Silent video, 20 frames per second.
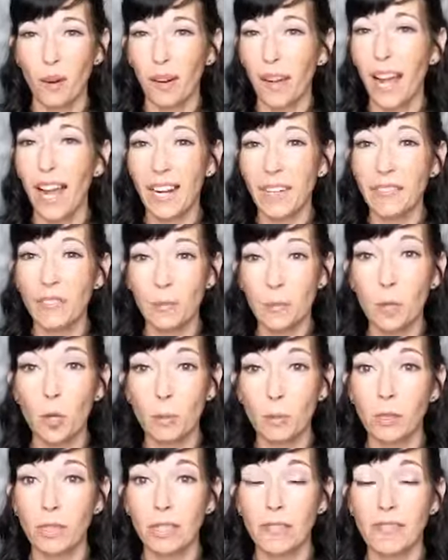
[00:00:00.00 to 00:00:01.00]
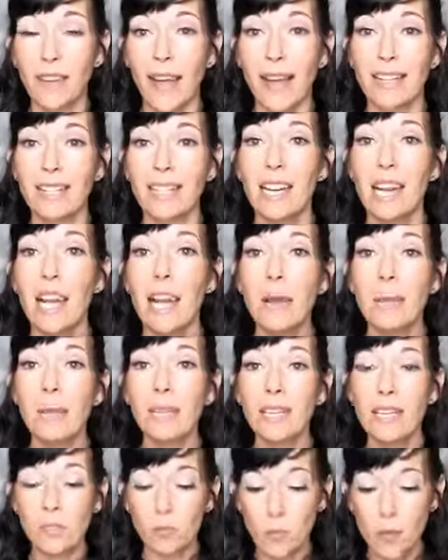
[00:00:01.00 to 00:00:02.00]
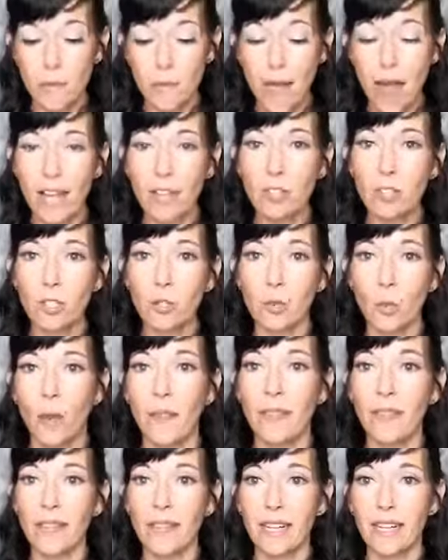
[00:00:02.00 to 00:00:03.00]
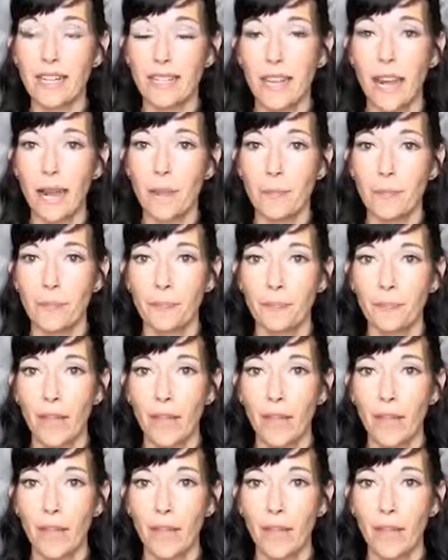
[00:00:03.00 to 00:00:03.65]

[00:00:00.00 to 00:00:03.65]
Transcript: kind of abnormally fast, because we mastered one thing at a time.